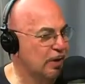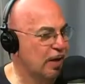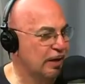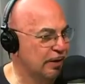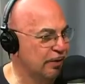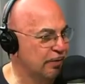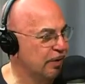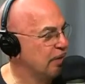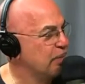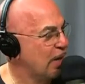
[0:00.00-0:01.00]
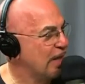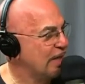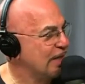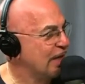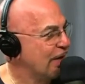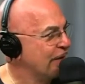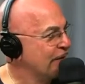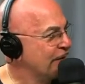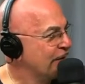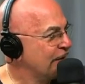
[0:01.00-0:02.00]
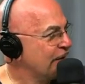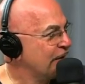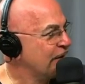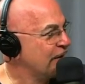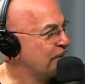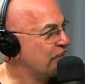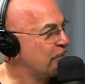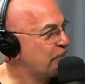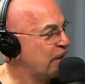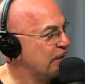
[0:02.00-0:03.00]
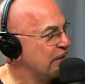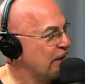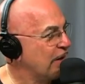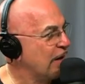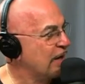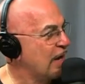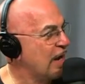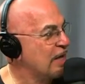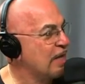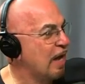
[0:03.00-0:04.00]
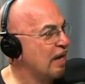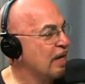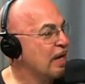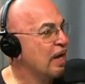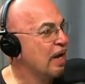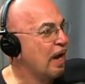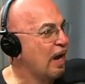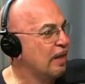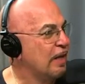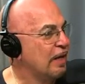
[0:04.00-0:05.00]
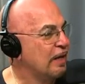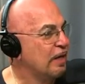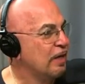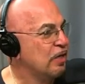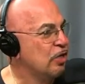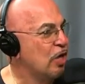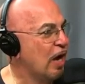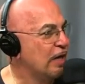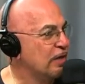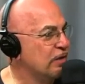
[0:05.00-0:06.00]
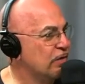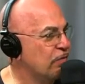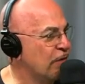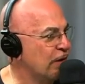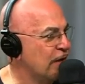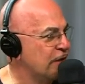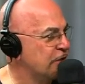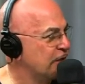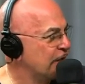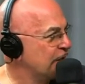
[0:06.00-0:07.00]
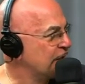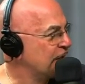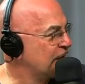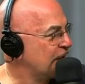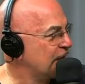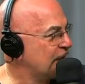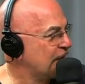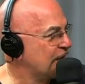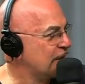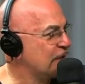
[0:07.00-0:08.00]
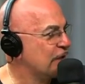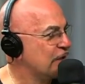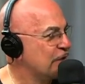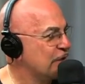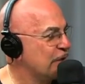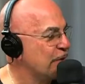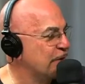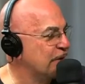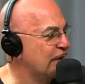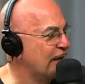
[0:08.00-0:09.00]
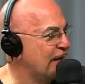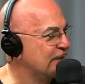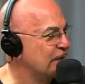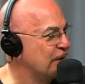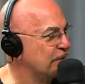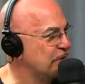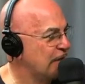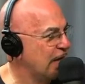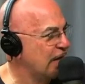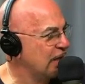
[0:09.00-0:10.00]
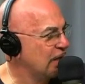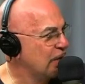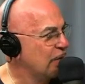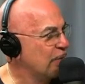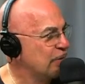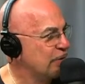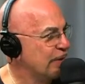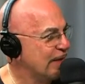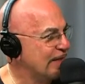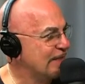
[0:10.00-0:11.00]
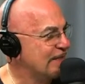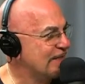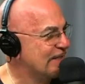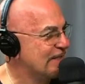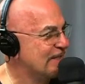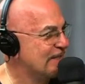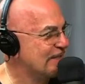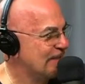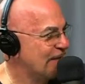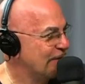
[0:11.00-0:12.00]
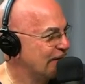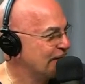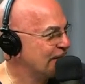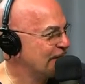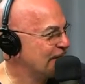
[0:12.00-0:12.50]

be taught literally by the year. By the year. By the year, and and that and that not chronologically. Like I think you you go into class and go today we're doing 1967.